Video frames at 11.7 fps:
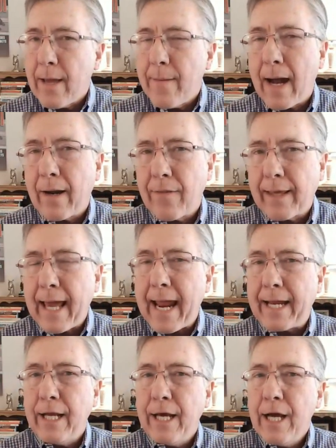came out of the
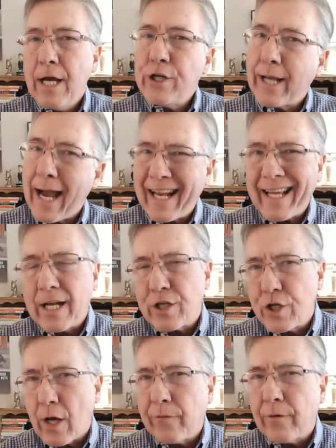gate, she kind of got
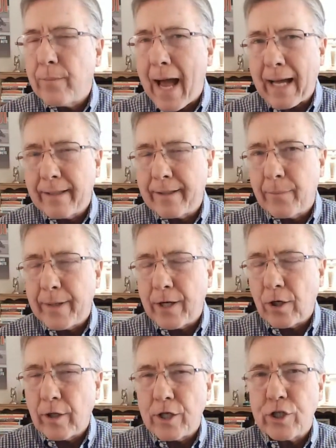shuffled back a little bit
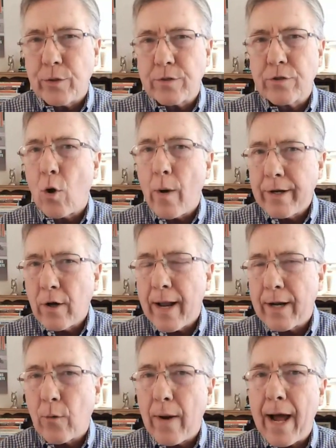early. She was throwing her
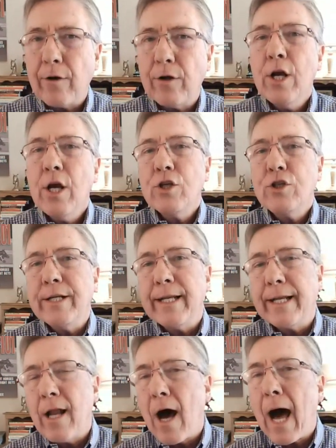head around. She
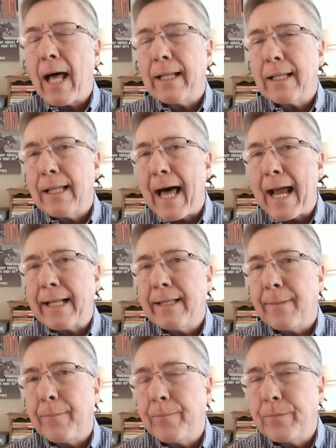did not like
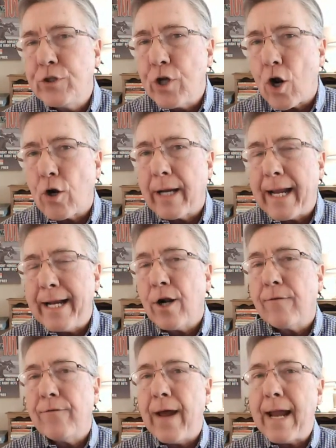the dirt in
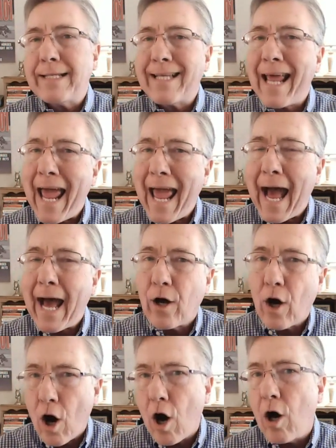her face at
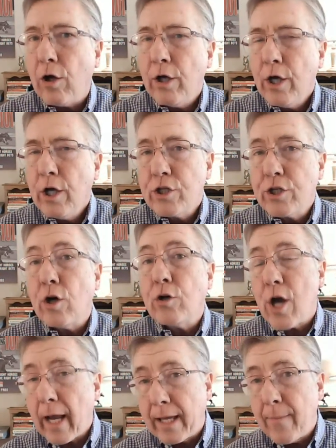all. So
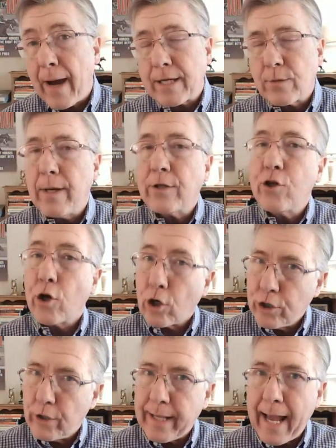jockey Mike Smith took
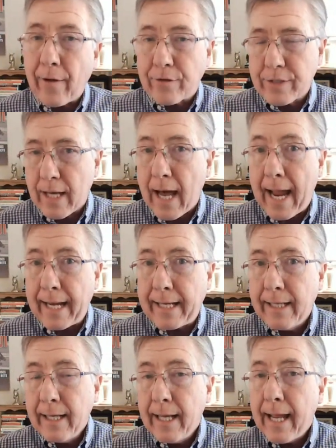her to the
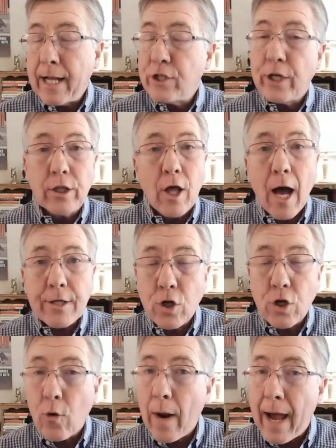outside and she
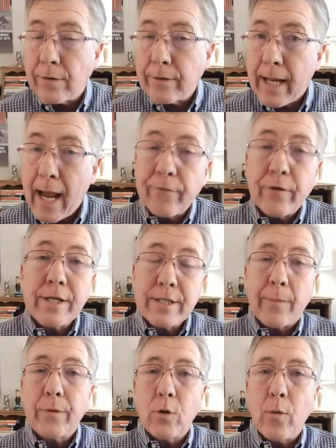lost ground every
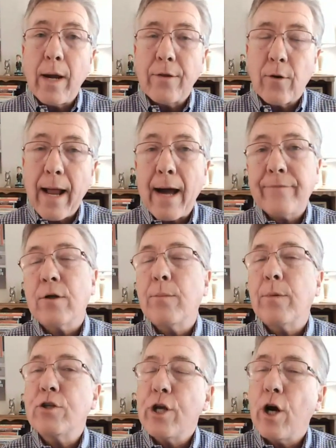step of the way thereafter,
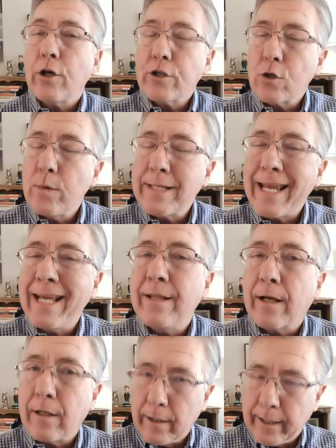but she also was in
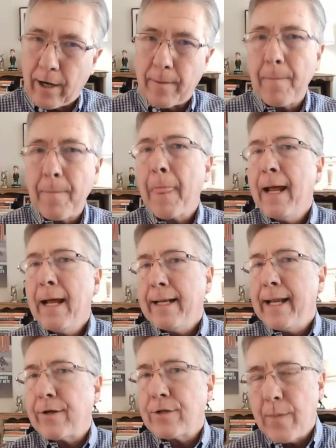the clear.
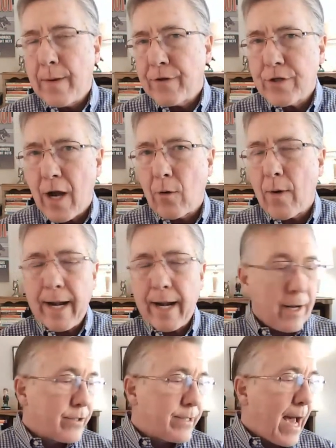Now, Smith is not
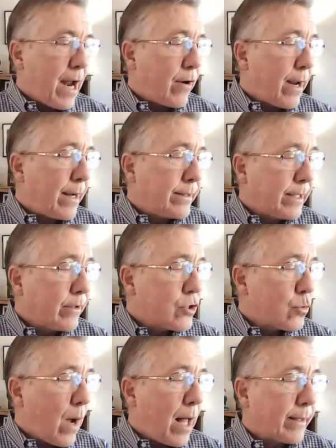riding on Saturday.
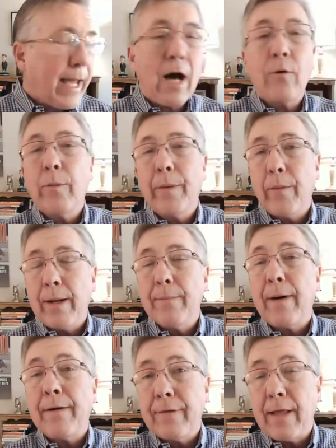Dylan's Wildcat will be
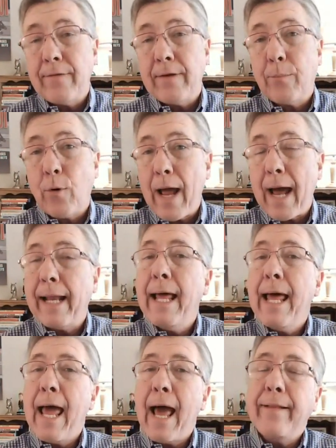ridden by Flavien Prat.
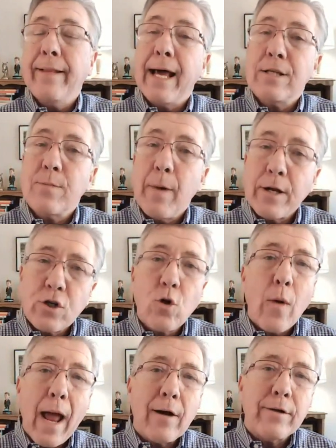And as much
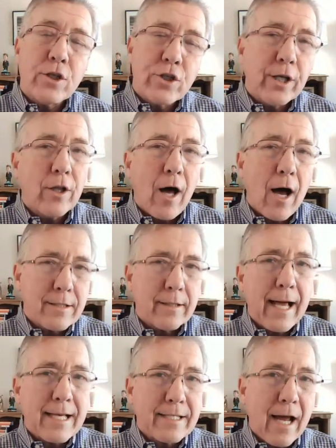ground as she lost
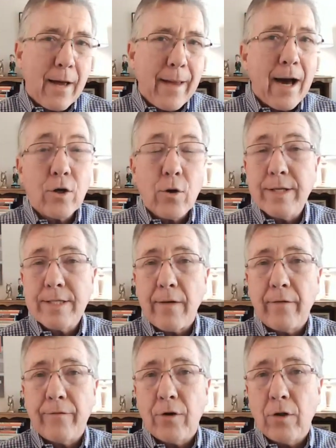last time out, going
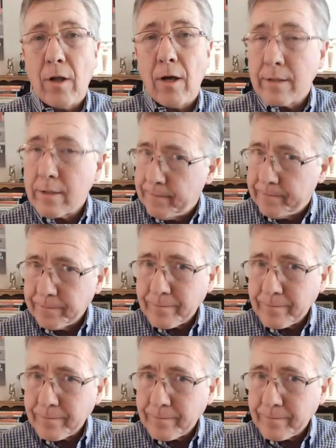seven furlongs,